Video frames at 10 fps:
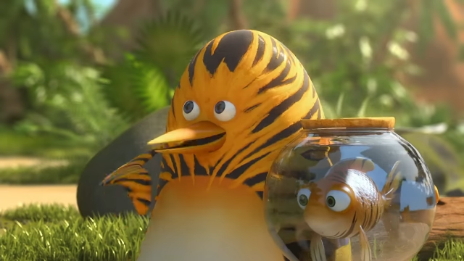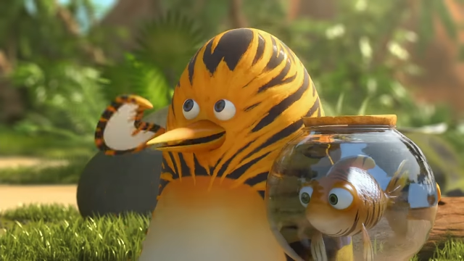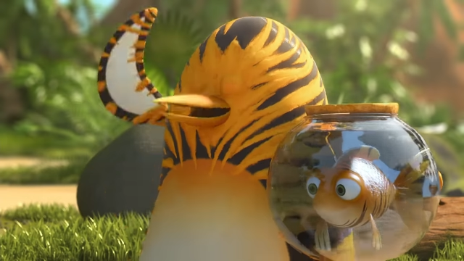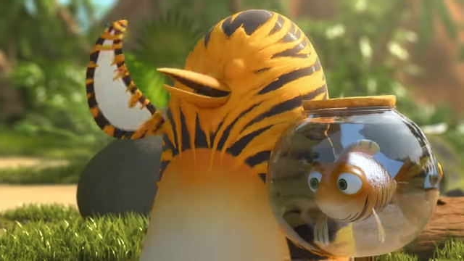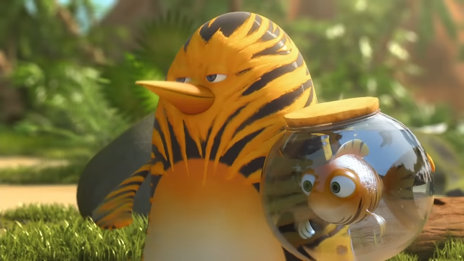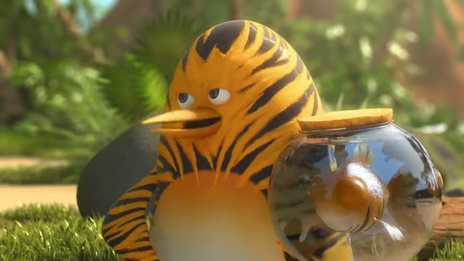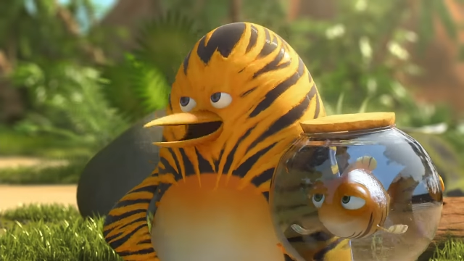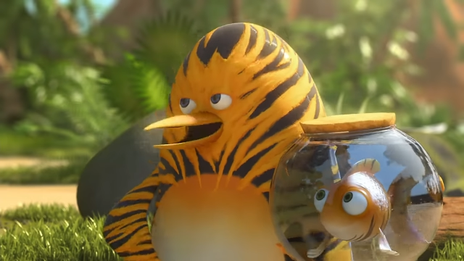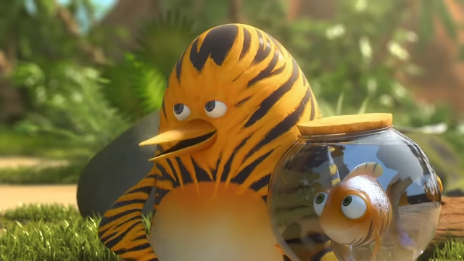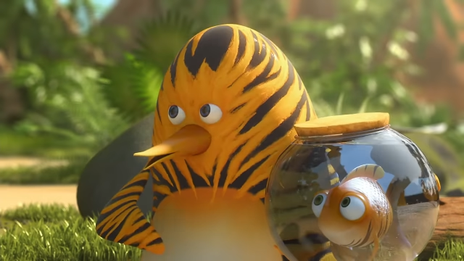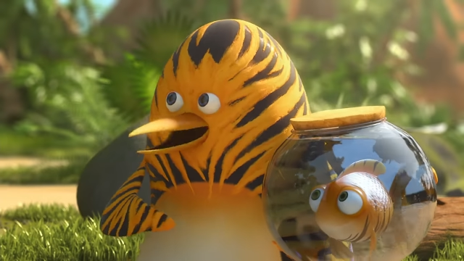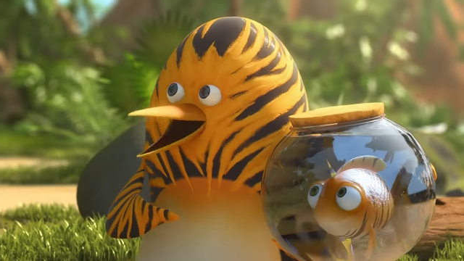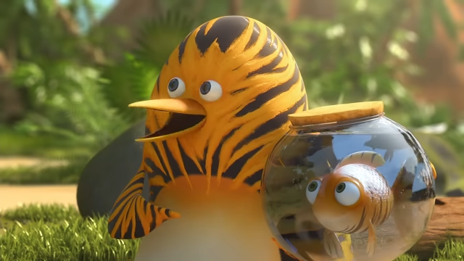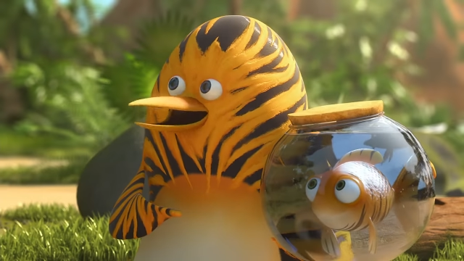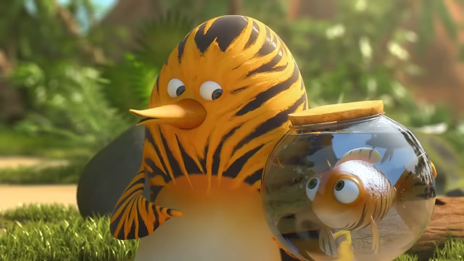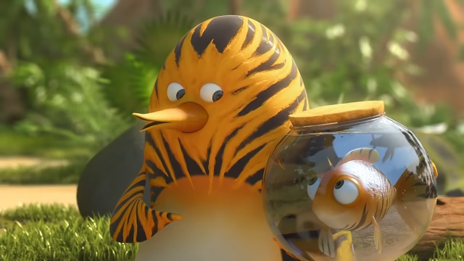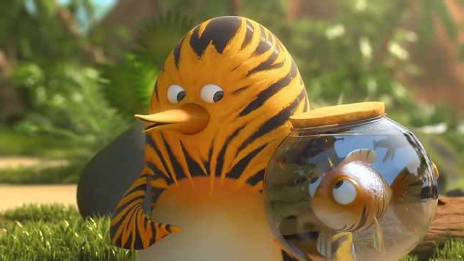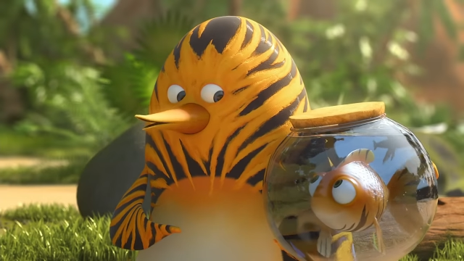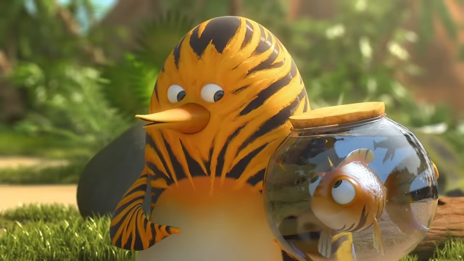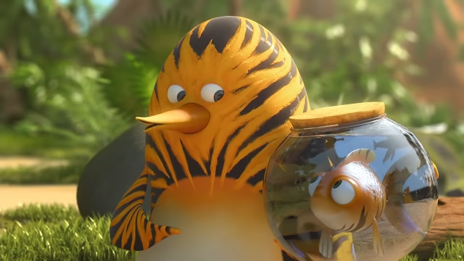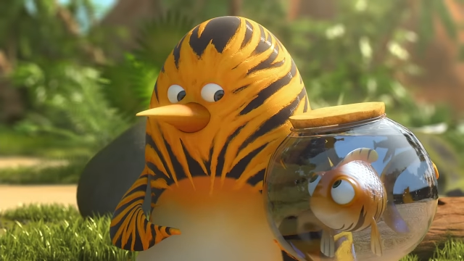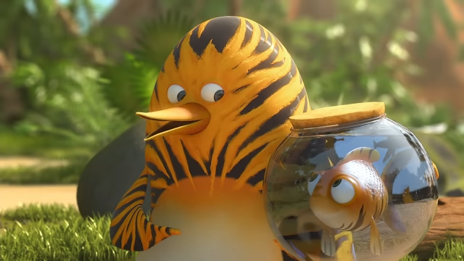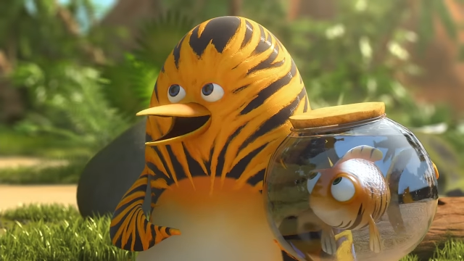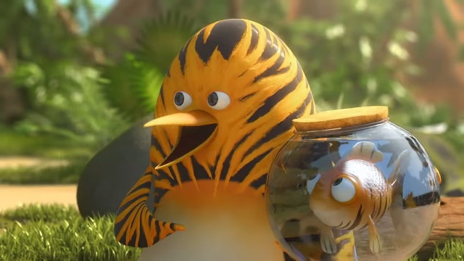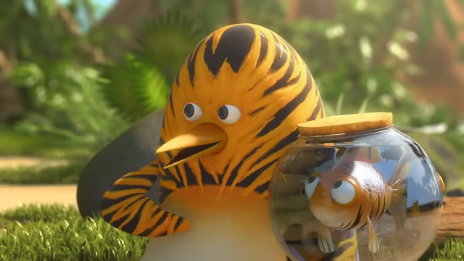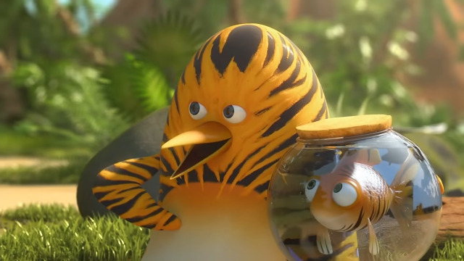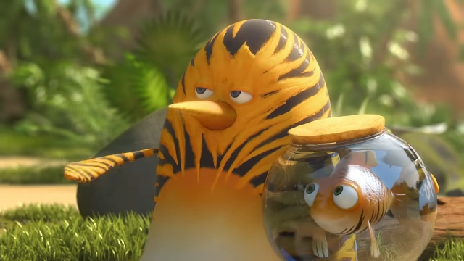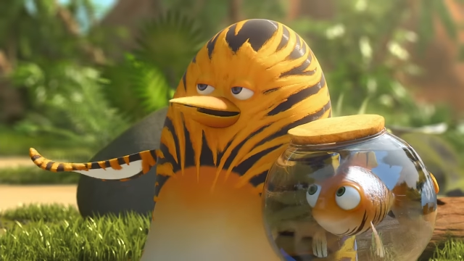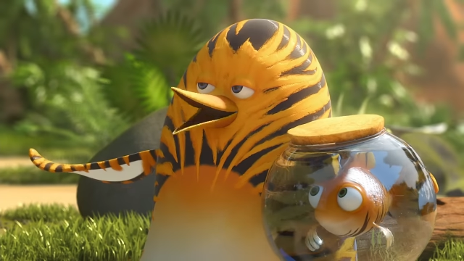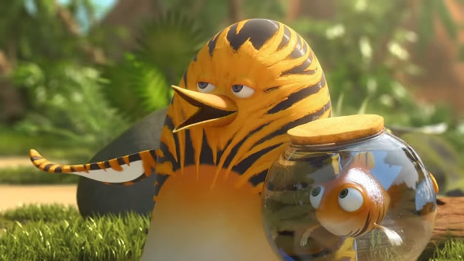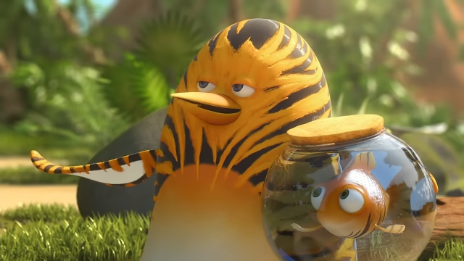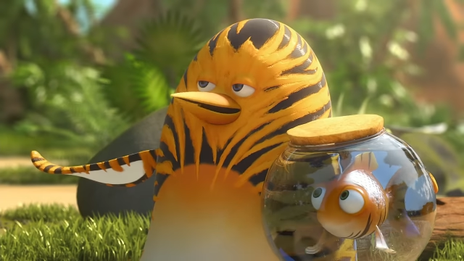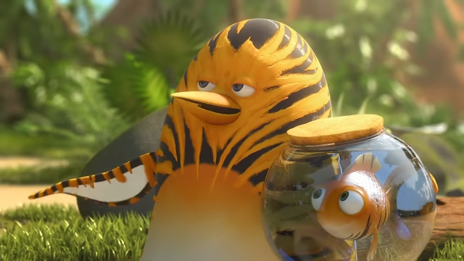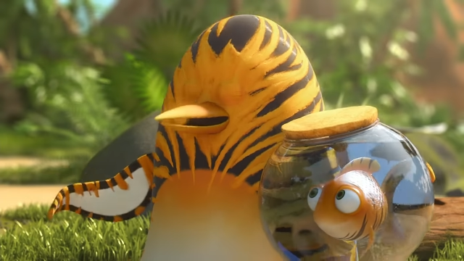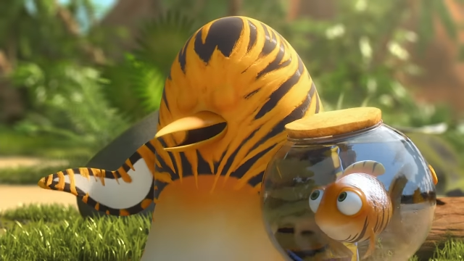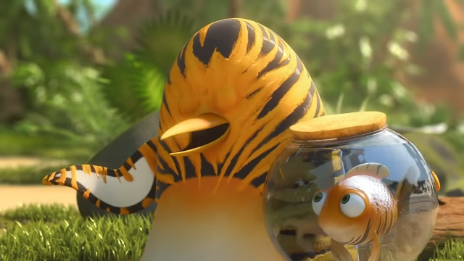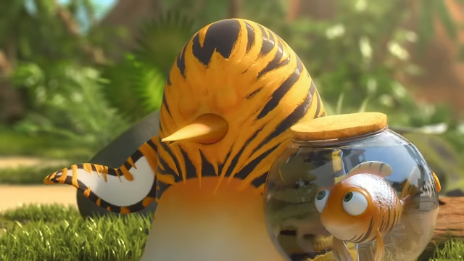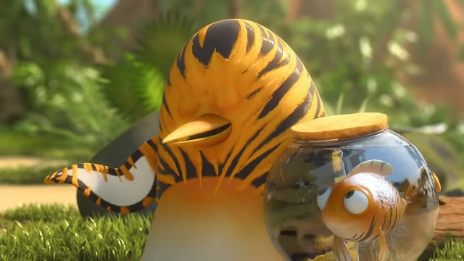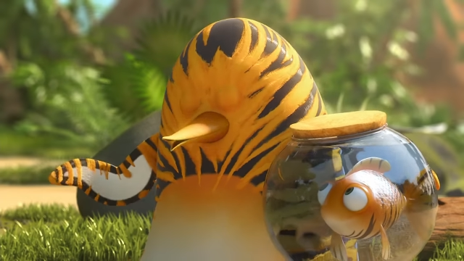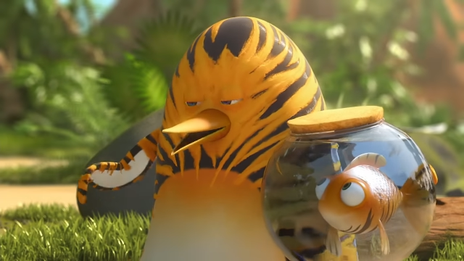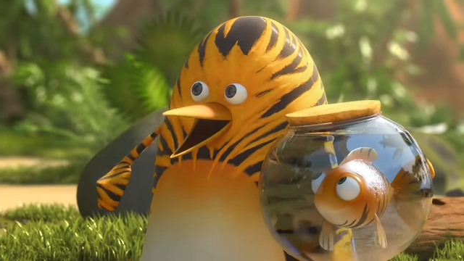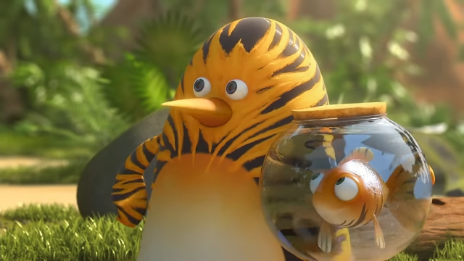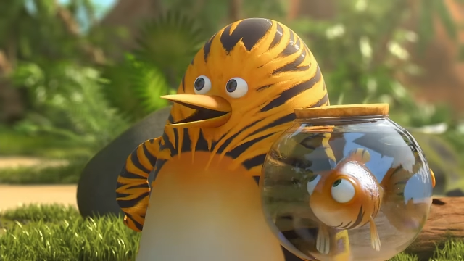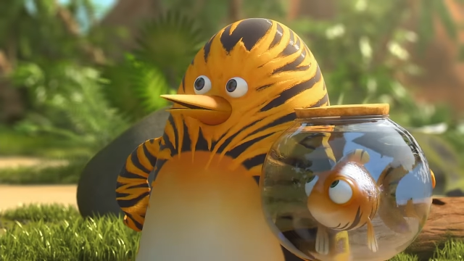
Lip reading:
No face is visible, so there are no lips to read.